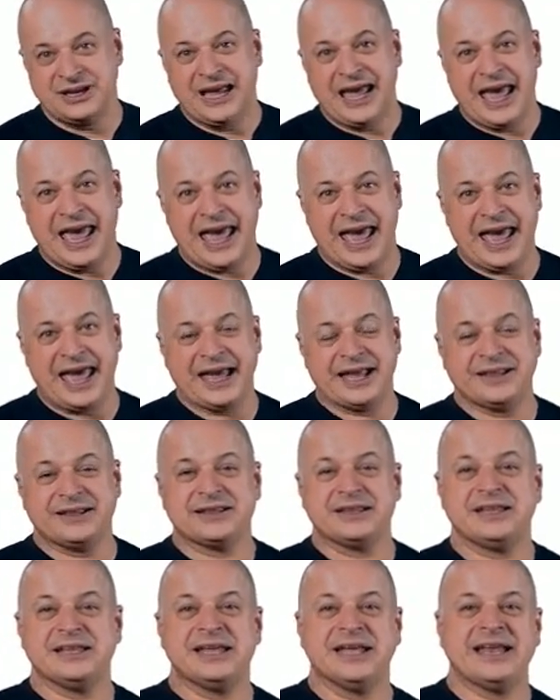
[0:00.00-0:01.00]

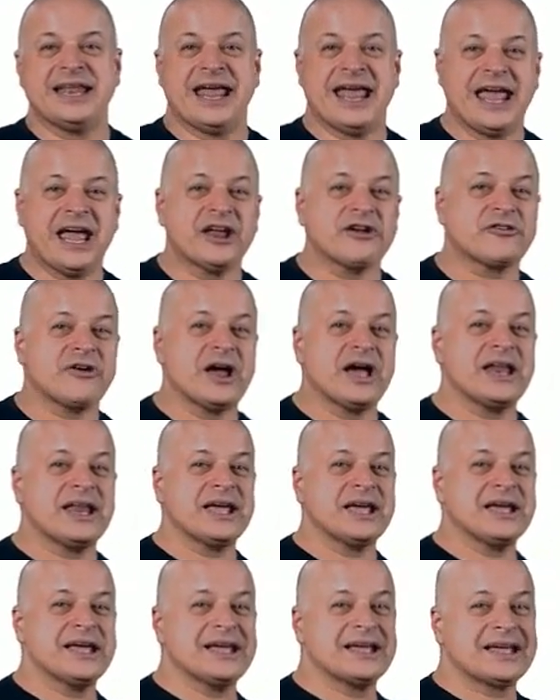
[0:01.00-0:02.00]
And in
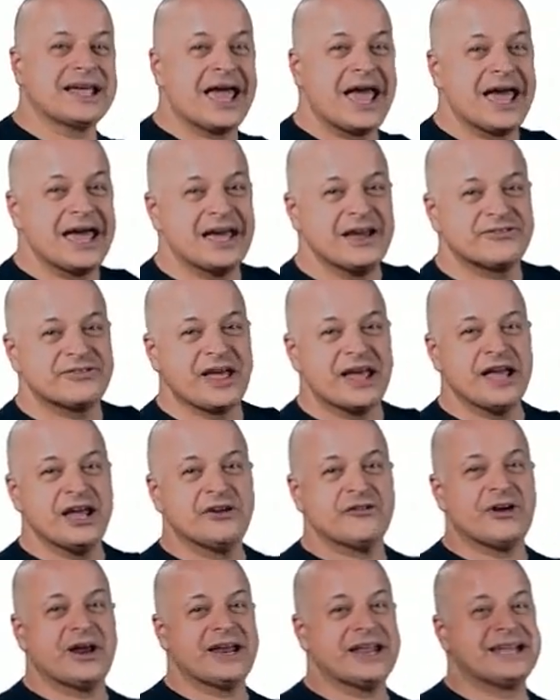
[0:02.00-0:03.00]
handwriting, okay, if the
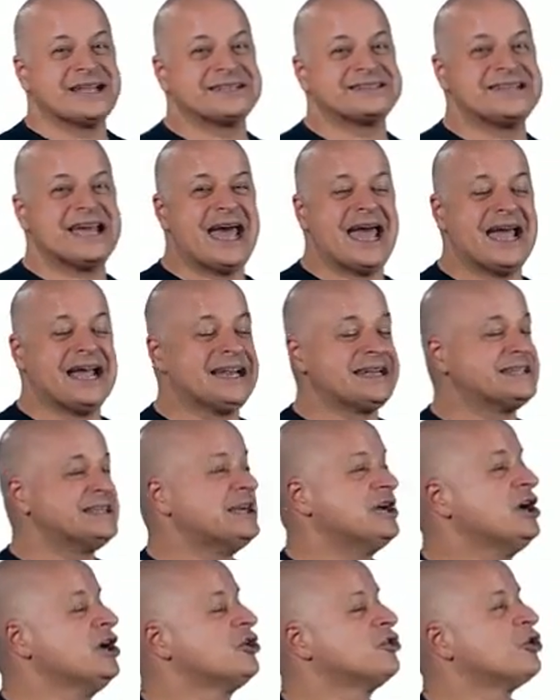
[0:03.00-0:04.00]
handwriting intact,
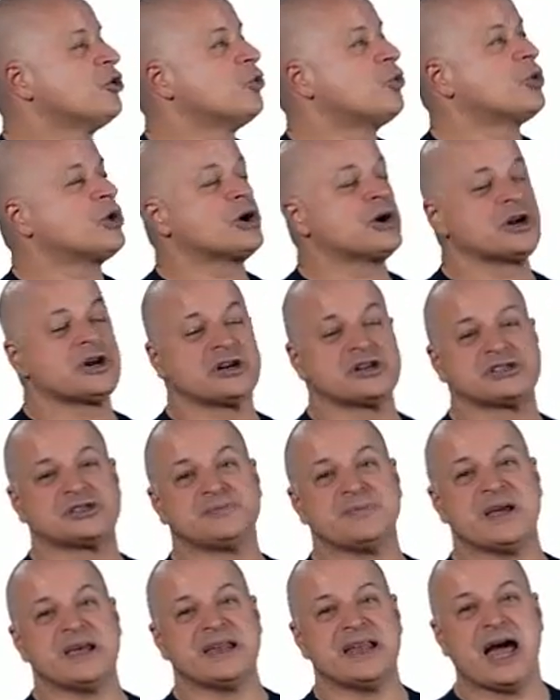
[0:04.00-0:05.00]
the words
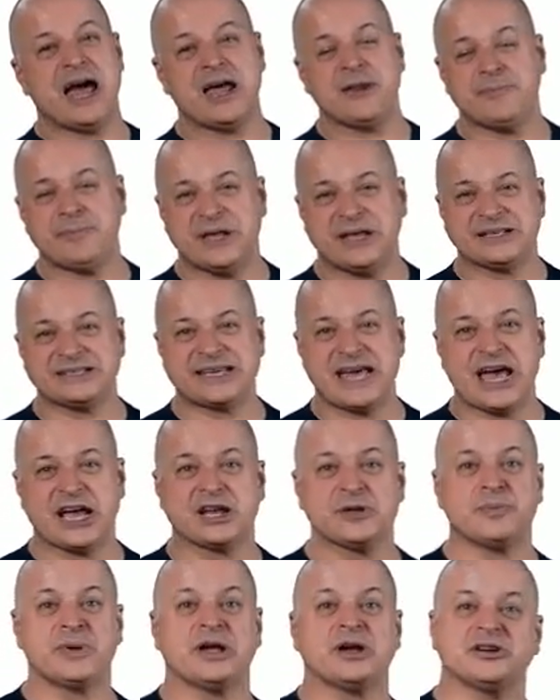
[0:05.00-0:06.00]
may not be
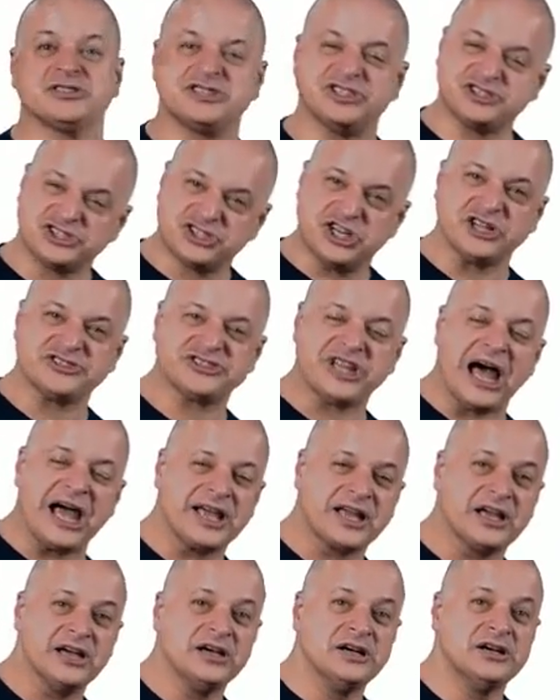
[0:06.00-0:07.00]
intact because it's just like
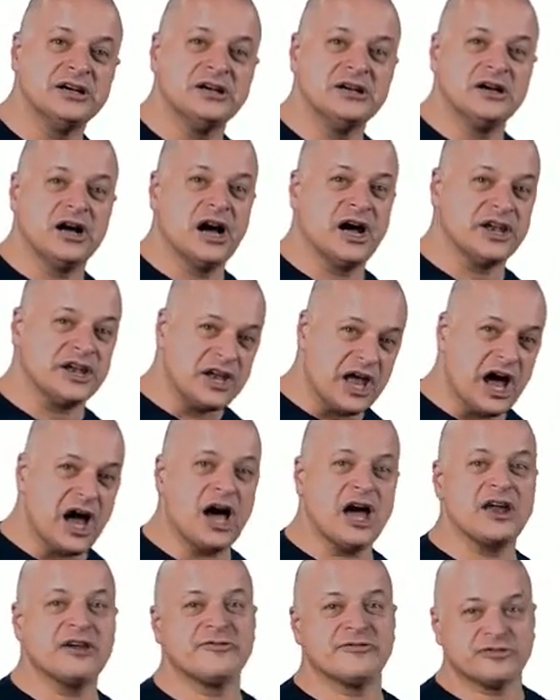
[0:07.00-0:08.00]
a
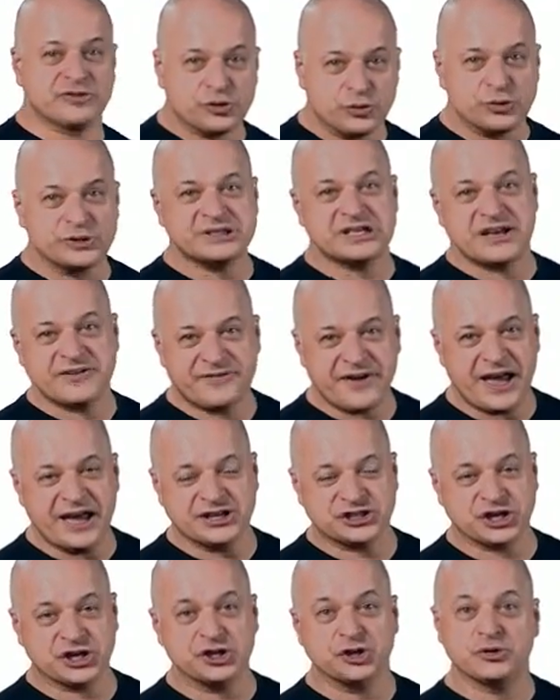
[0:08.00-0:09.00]
non-fluent
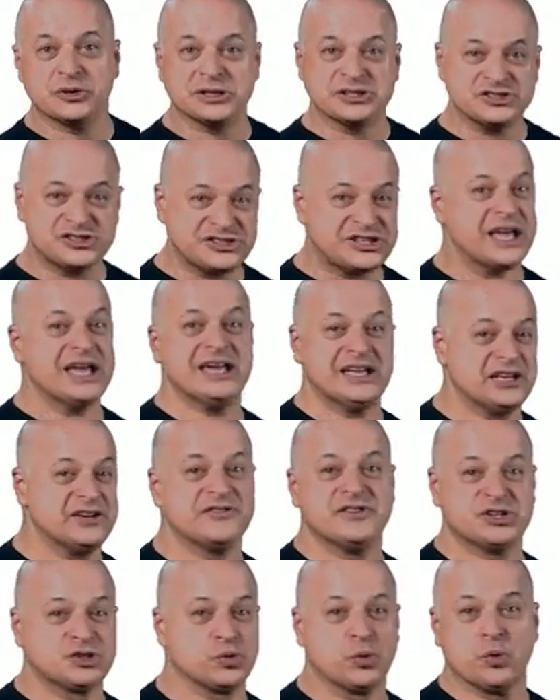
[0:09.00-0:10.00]
aphasia. You can say
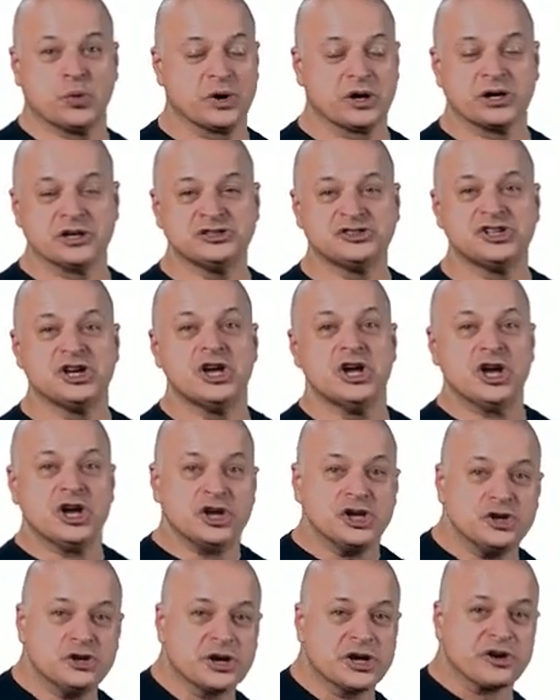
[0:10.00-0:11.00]
individual words,
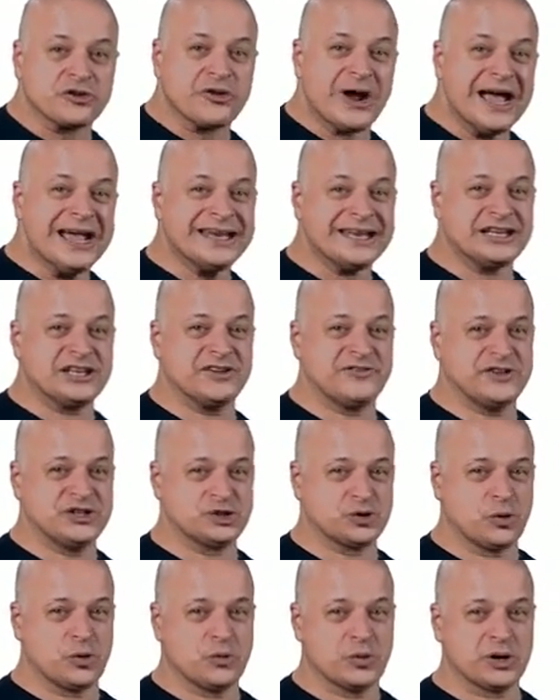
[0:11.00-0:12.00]
you can write
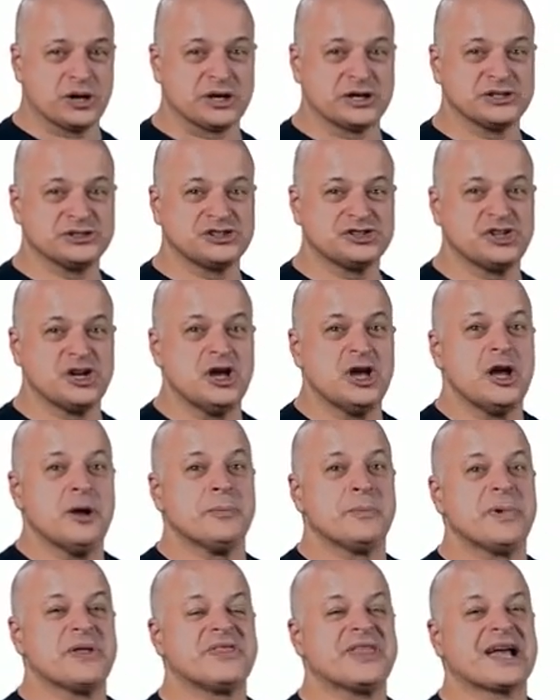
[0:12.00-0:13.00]
individual words,
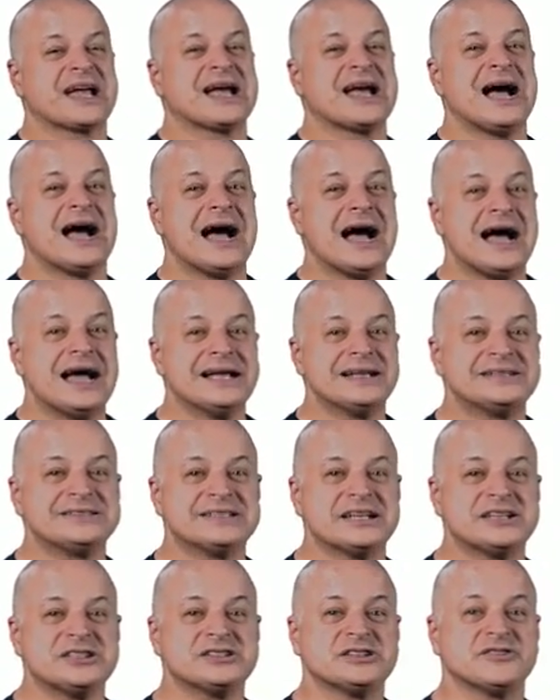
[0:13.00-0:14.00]
but the
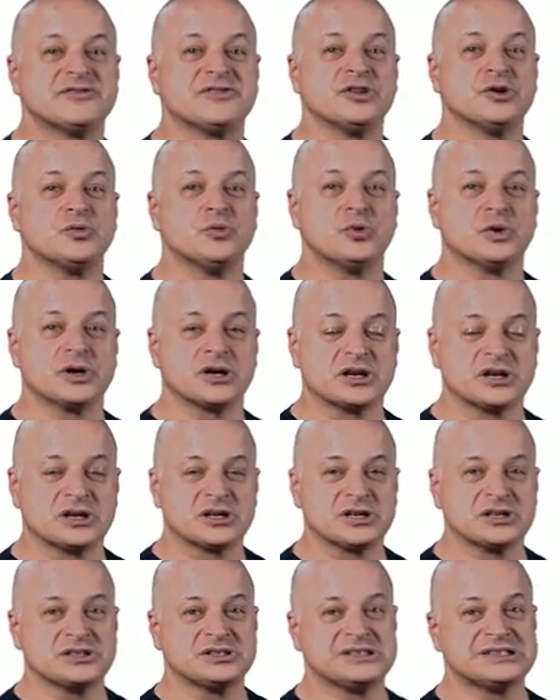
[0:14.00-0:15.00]
content of the
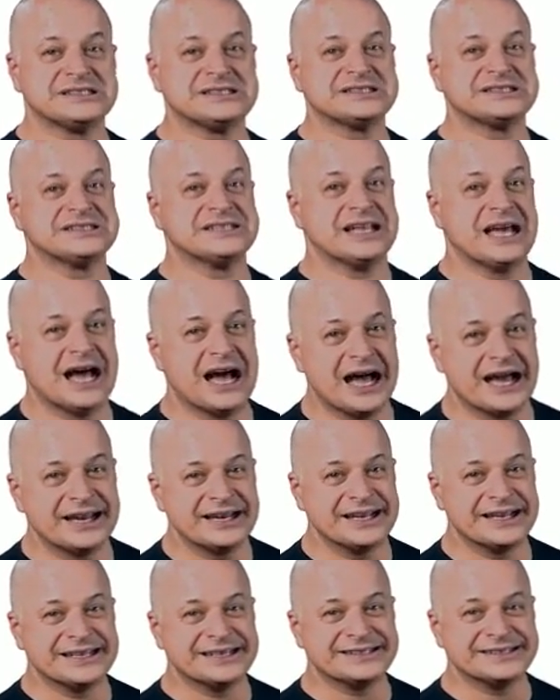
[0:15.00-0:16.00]
words is not
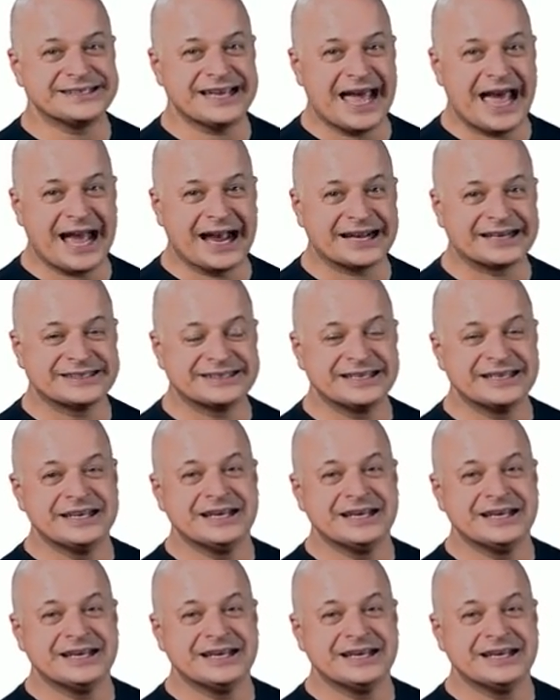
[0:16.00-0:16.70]
intact.